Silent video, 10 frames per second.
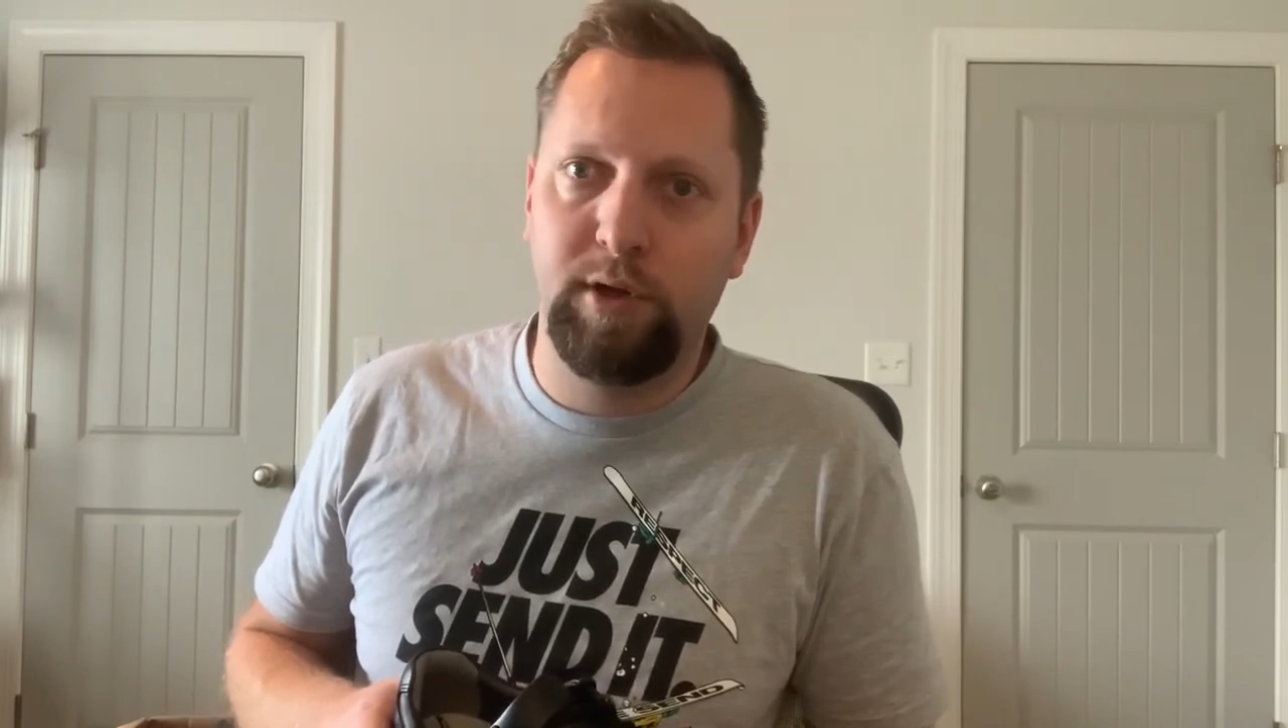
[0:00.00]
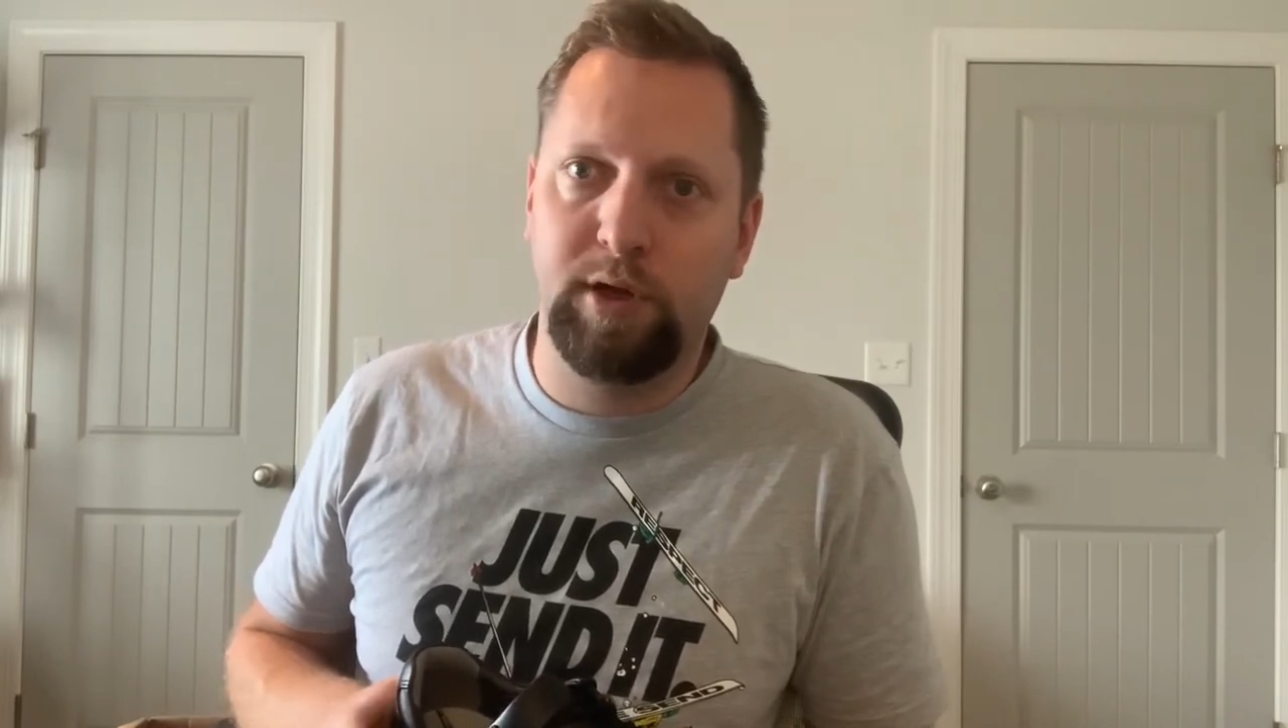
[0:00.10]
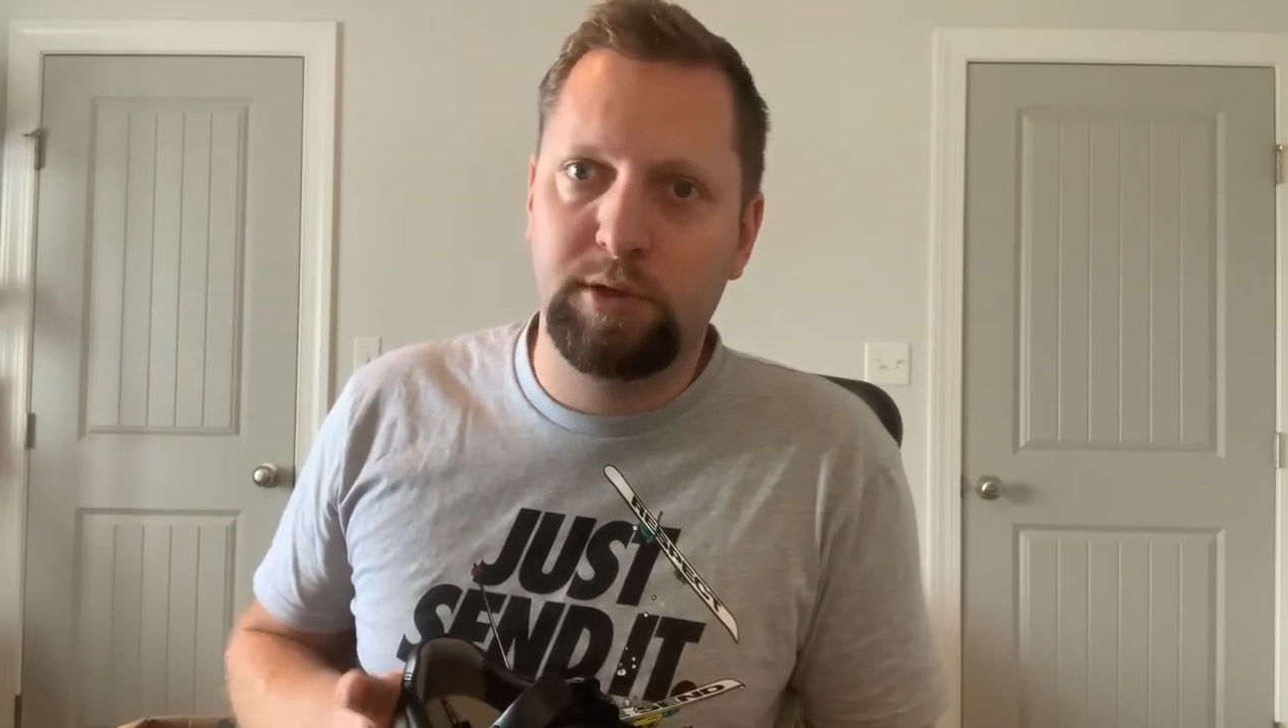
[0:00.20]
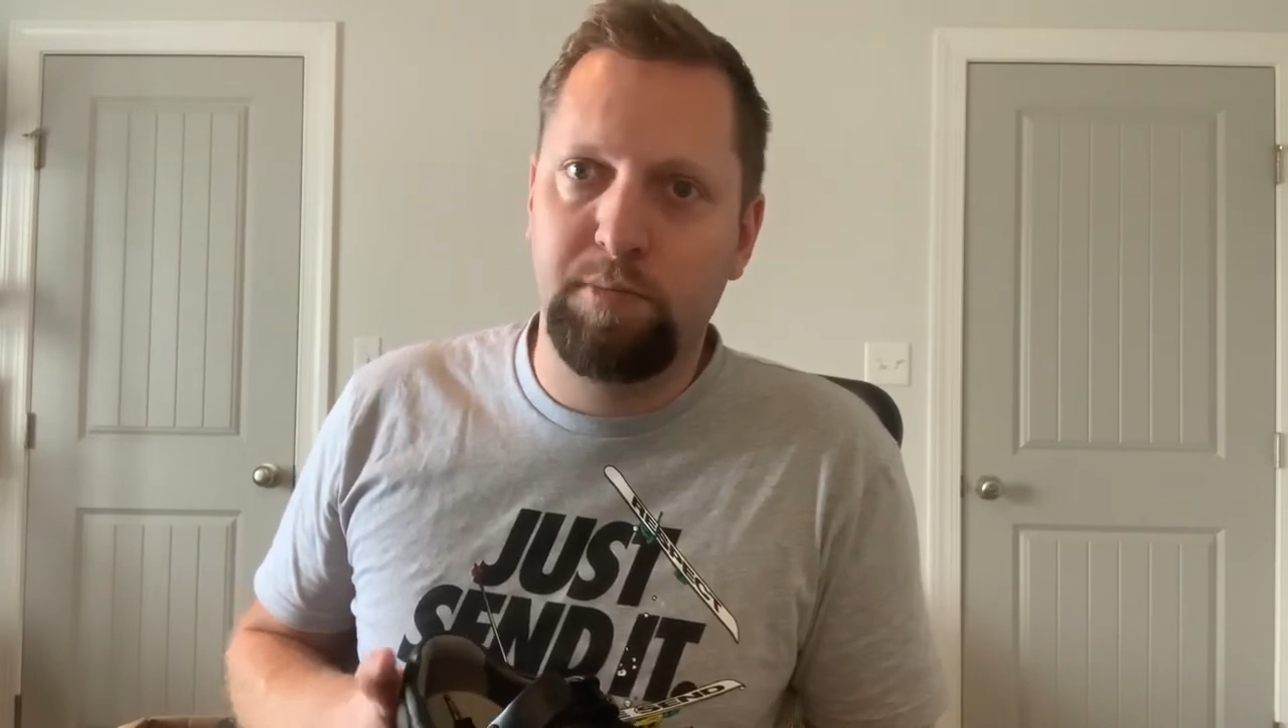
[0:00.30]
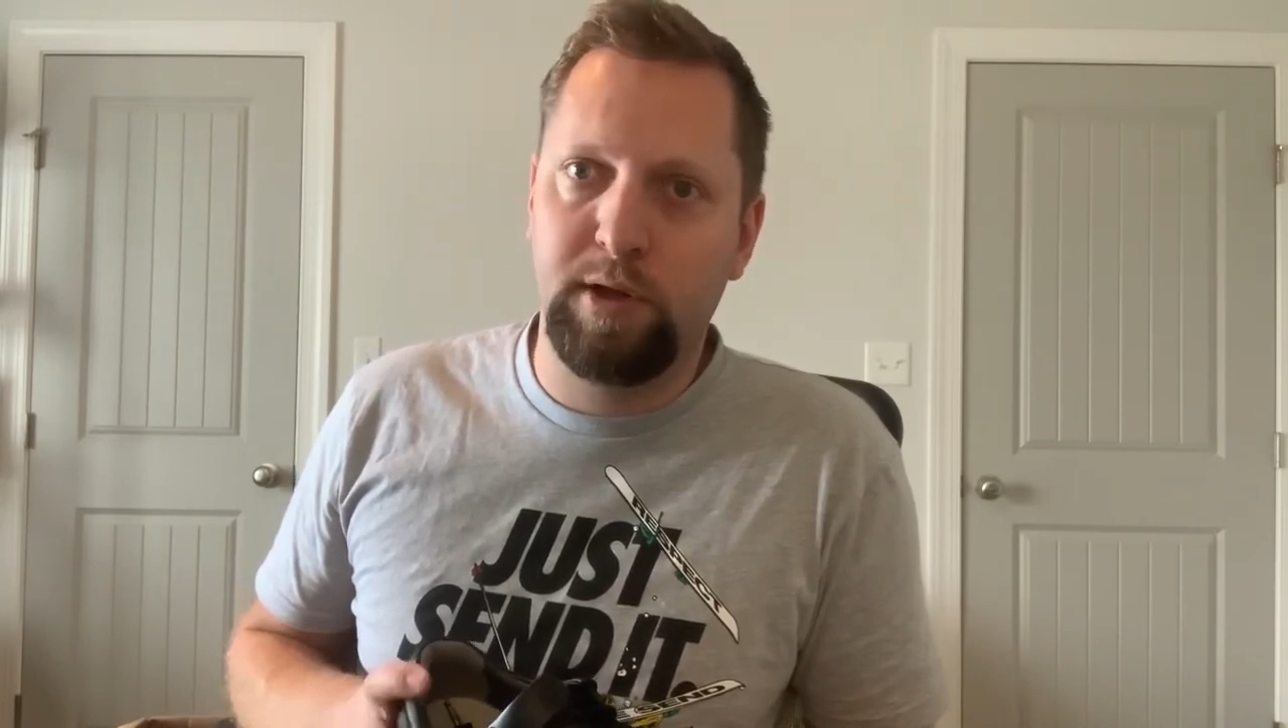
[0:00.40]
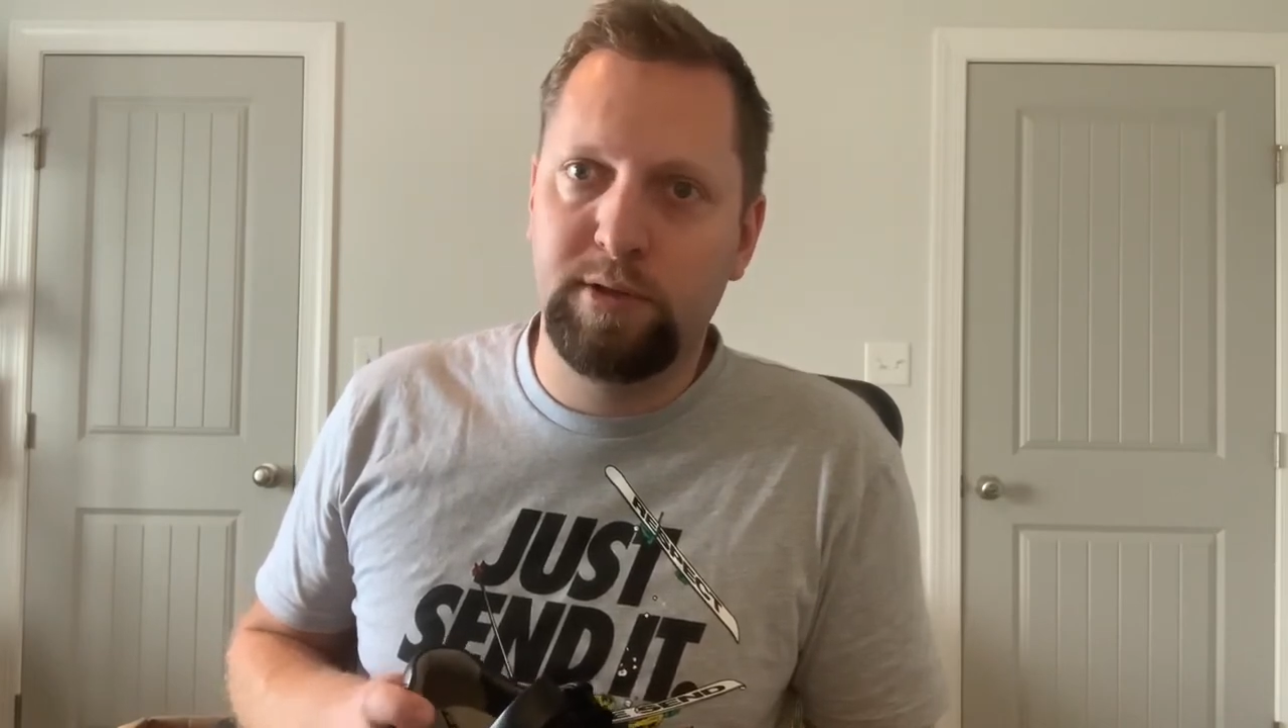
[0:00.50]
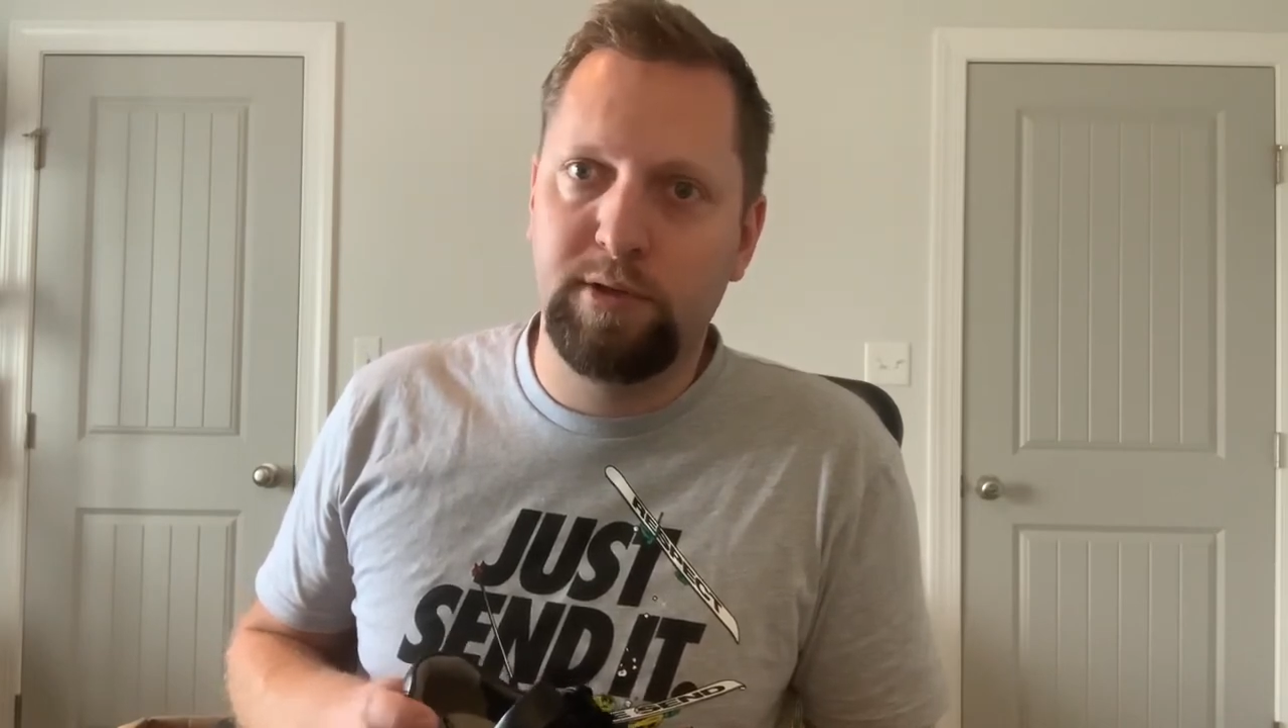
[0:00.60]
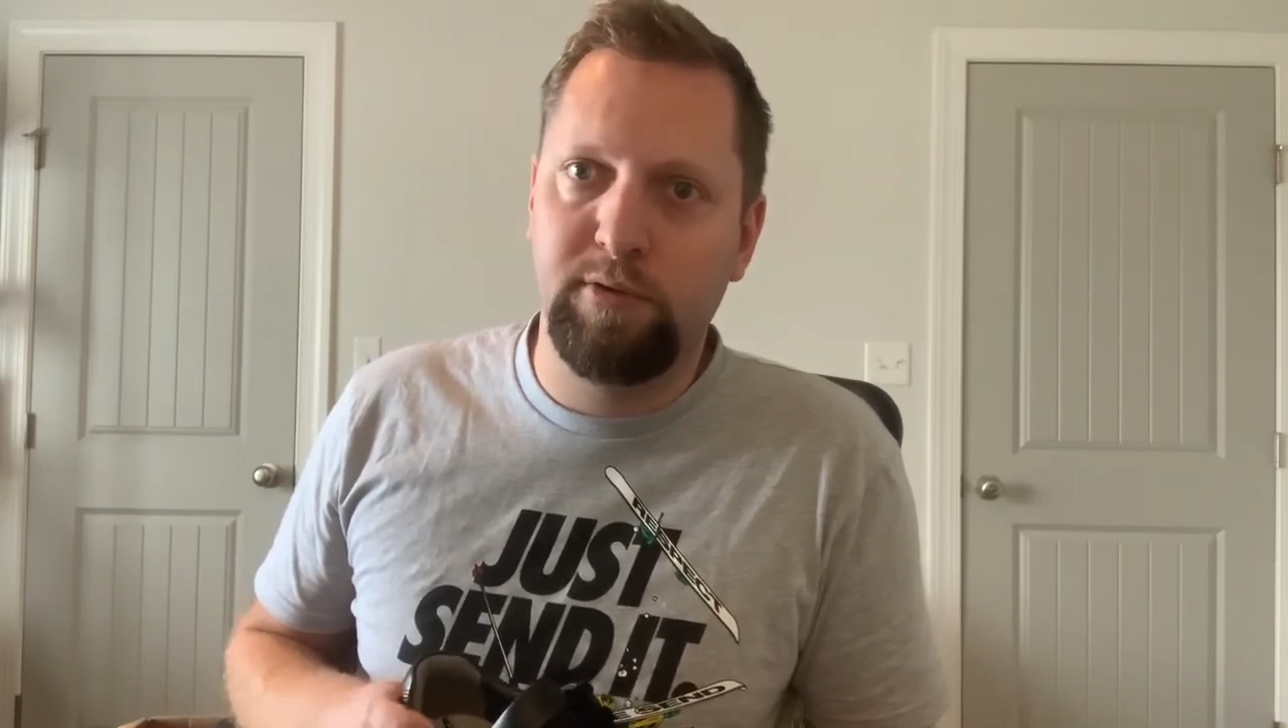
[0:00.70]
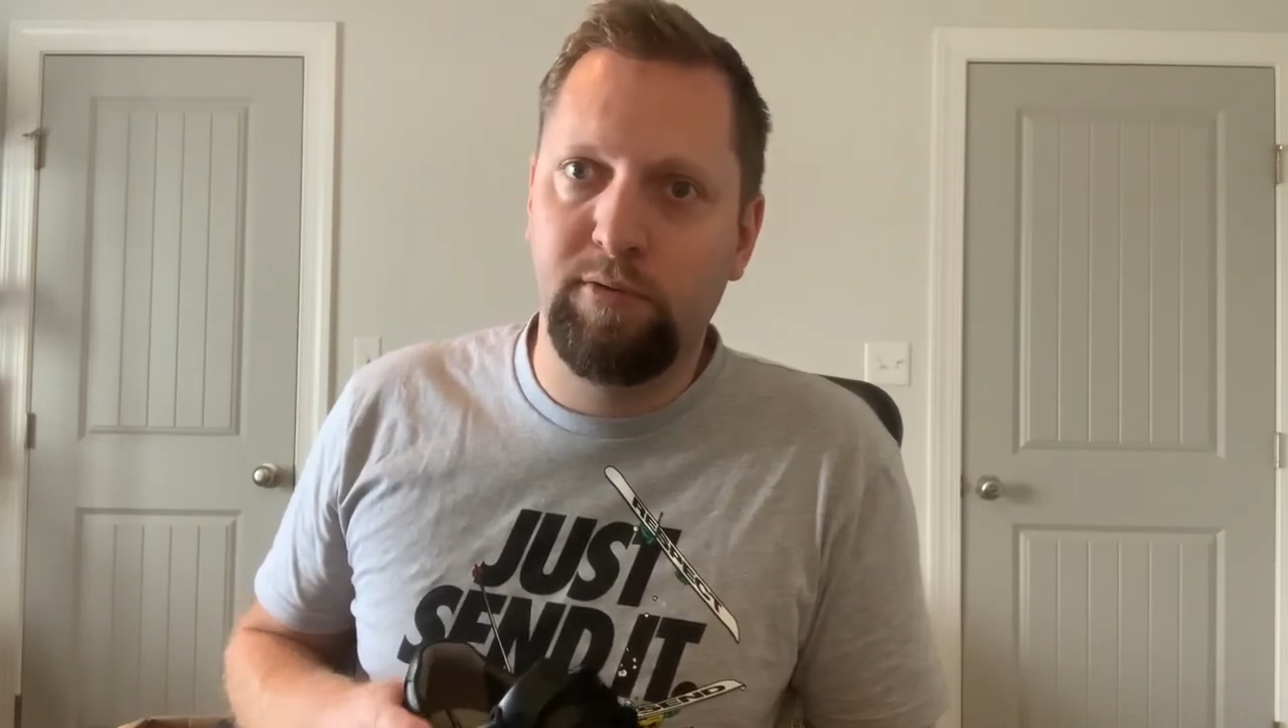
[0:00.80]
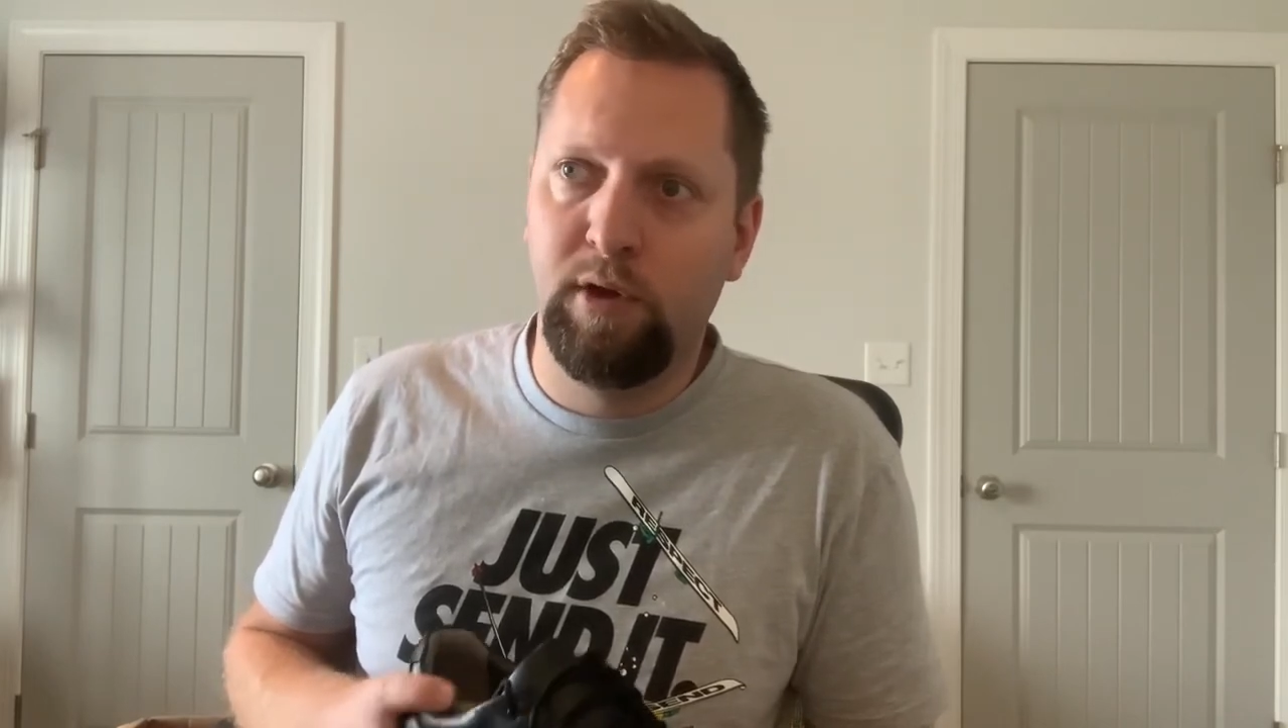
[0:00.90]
expensive.